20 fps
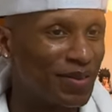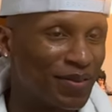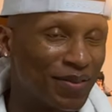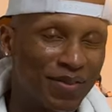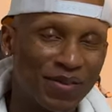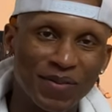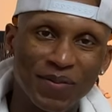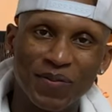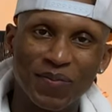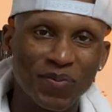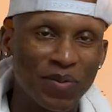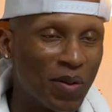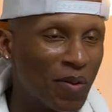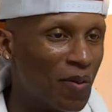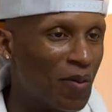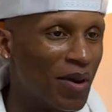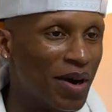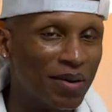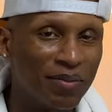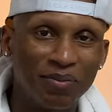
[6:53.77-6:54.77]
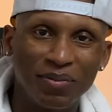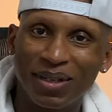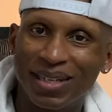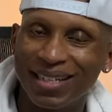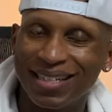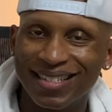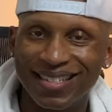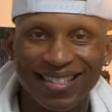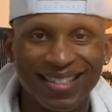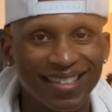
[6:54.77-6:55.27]
from One
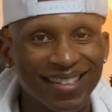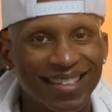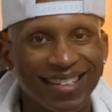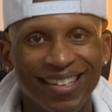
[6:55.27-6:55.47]
Piece to,